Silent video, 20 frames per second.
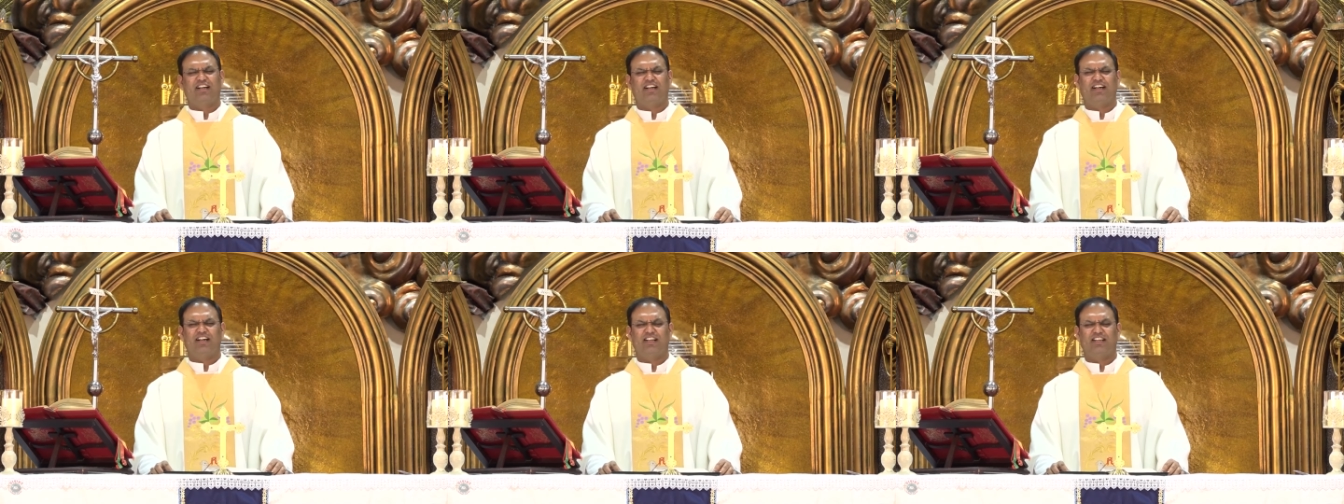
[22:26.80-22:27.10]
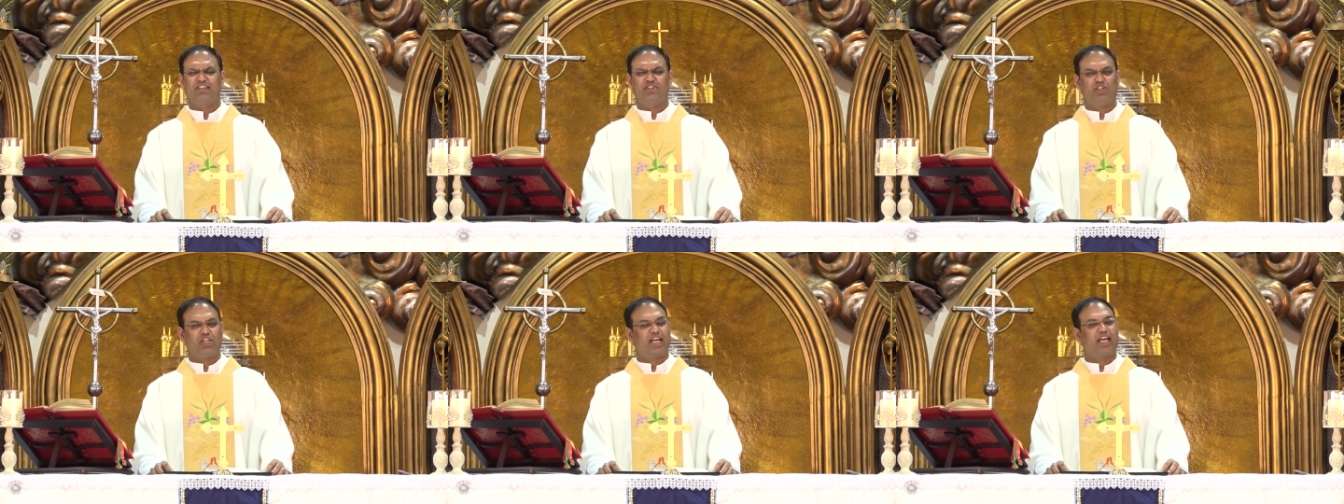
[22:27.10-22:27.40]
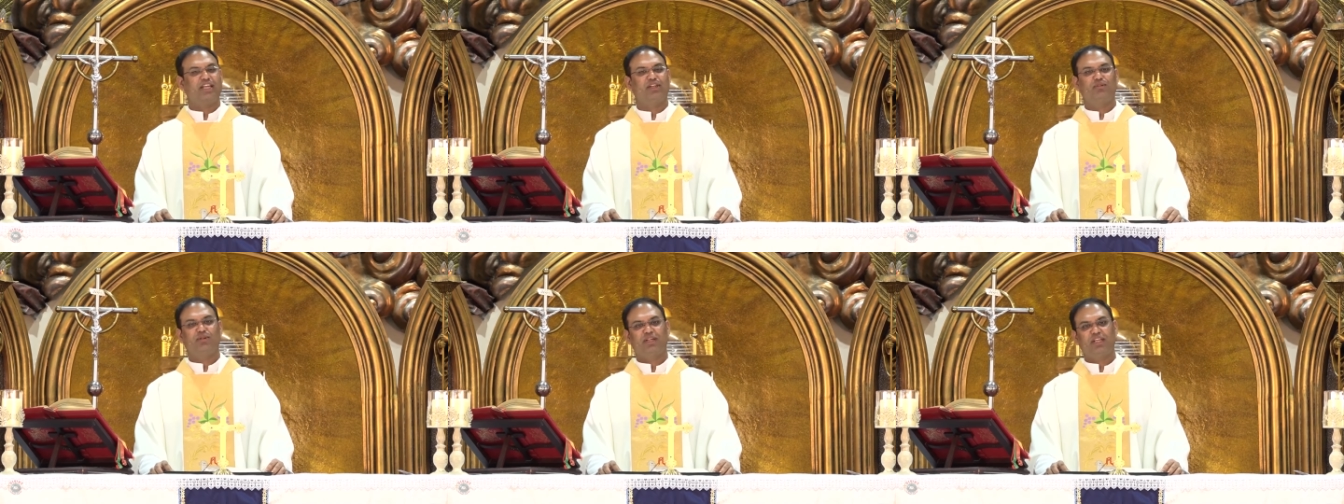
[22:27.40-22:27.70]
uh,
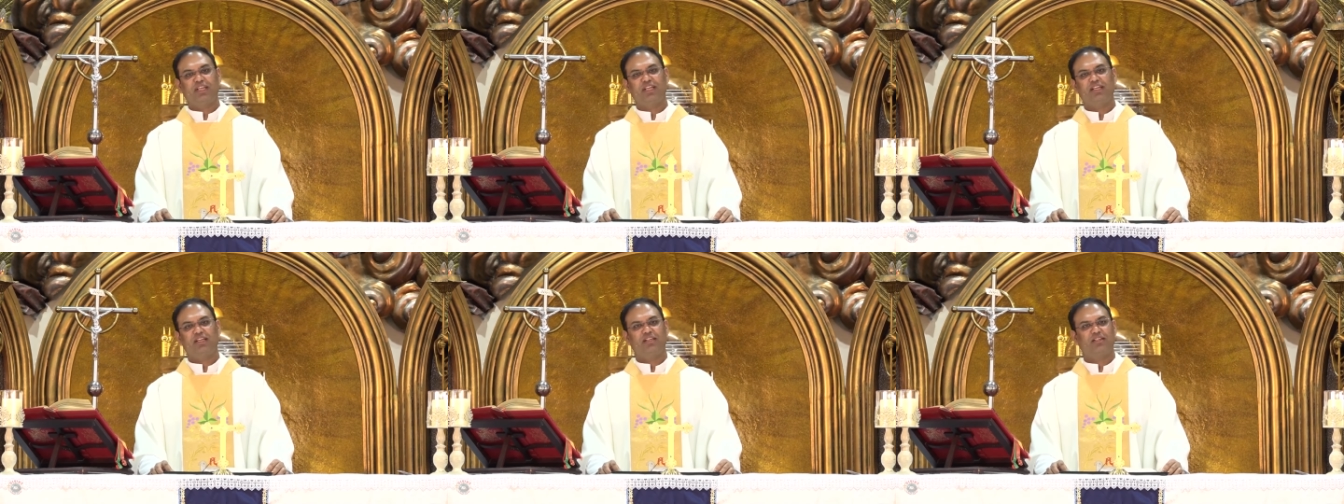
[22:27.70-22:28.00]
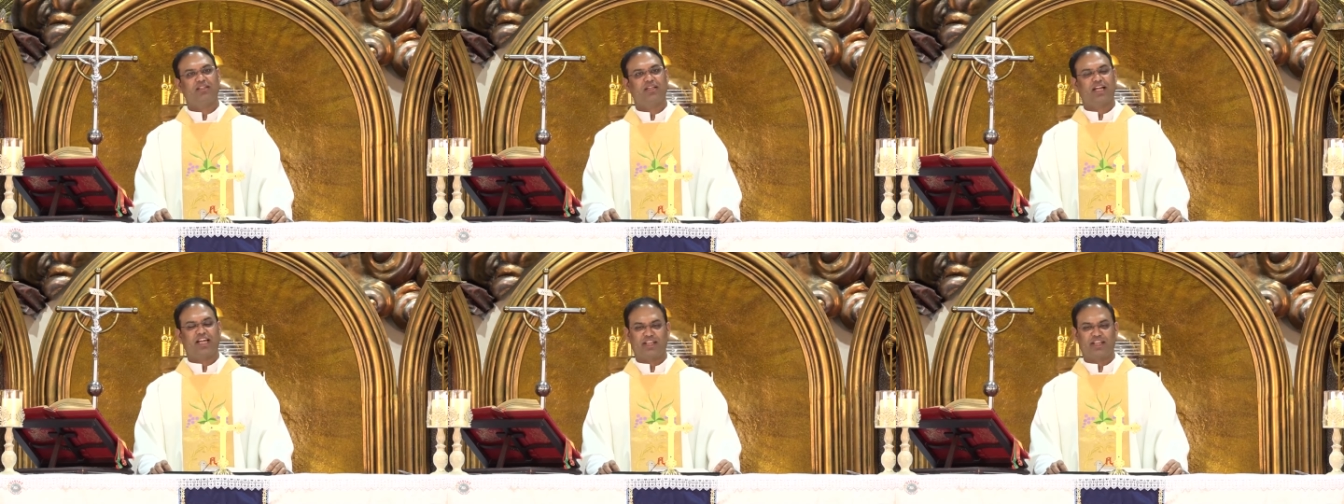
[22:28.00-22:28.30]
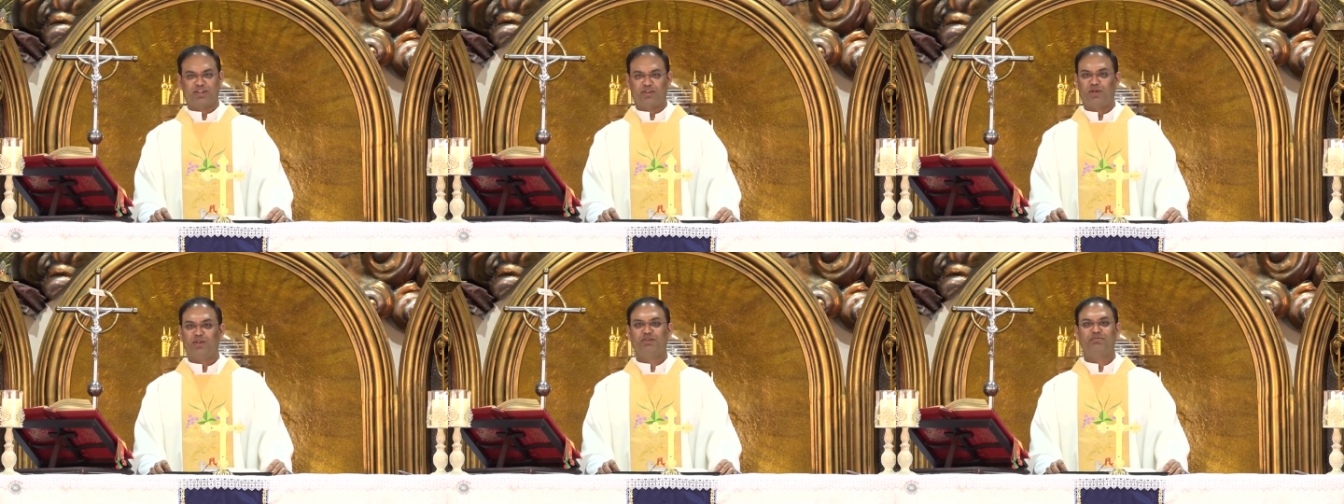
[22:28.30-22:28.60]
January,
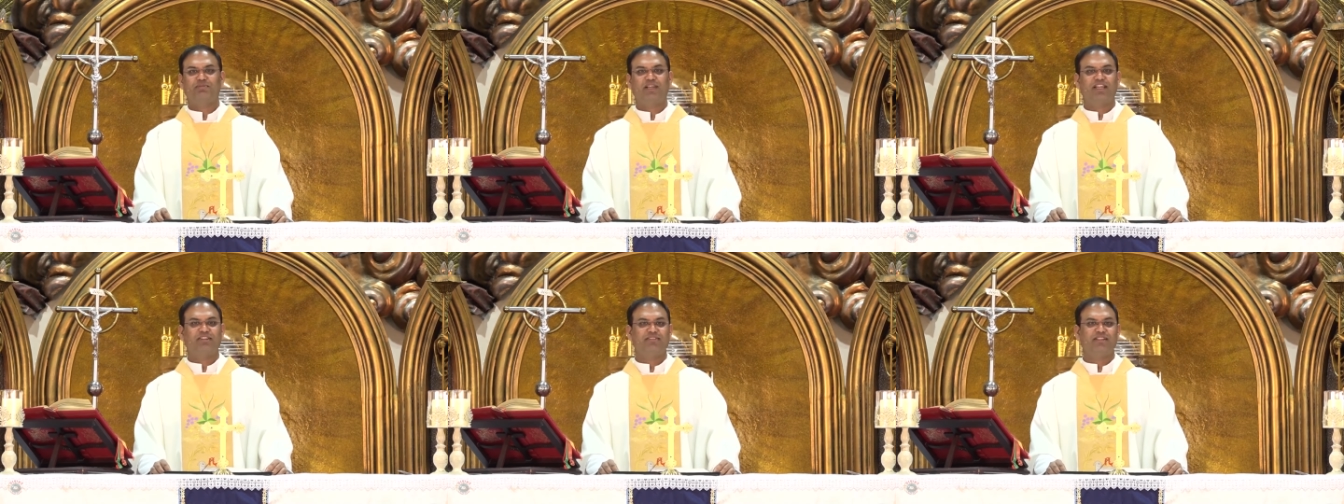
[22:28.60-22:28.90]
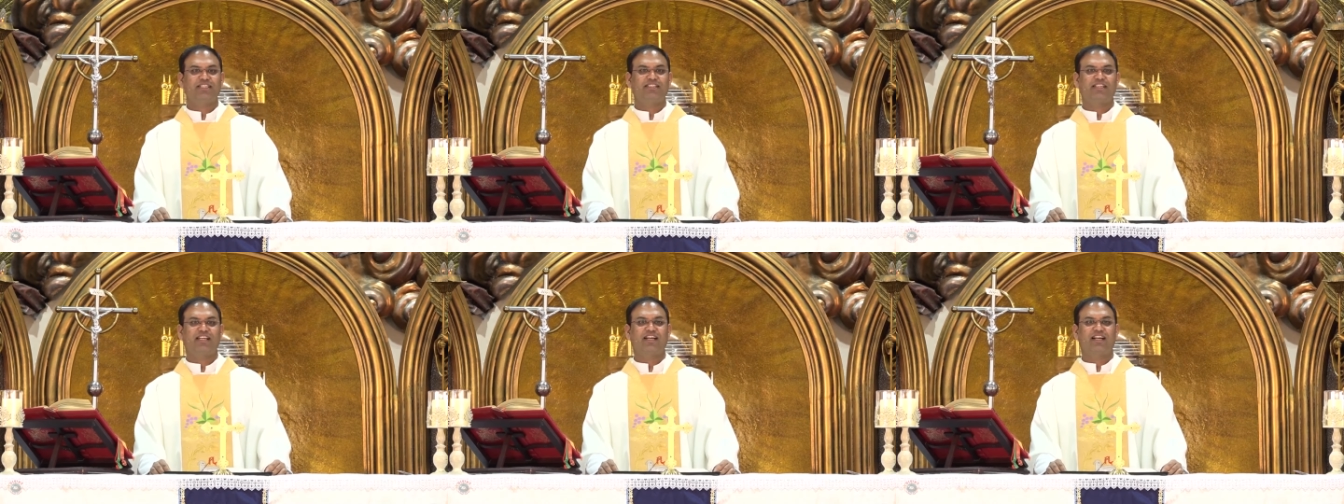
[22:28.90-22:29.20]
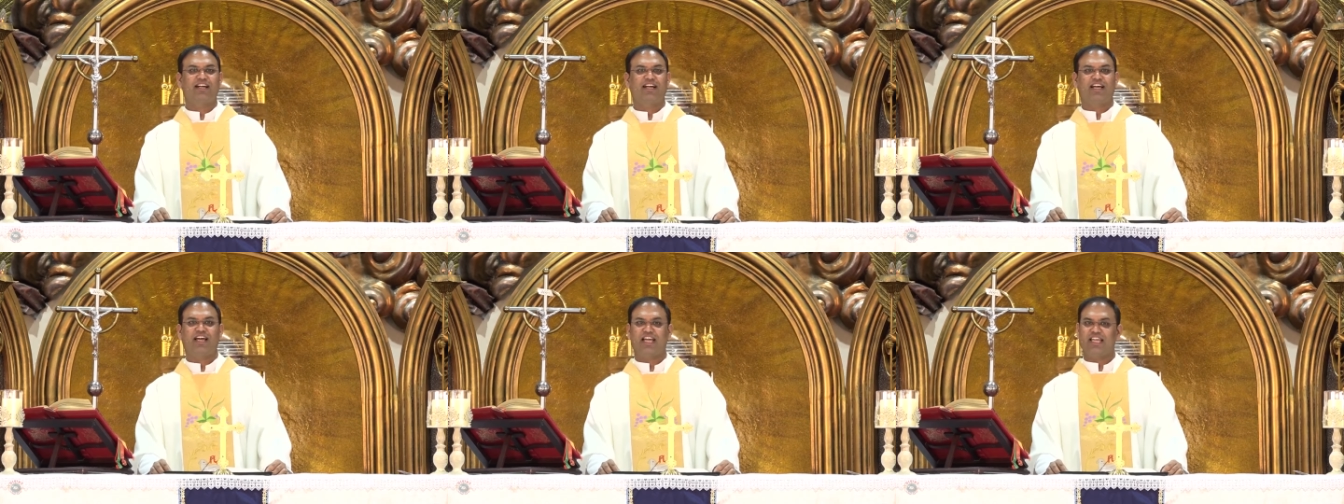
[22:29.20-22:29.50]
I got my visa.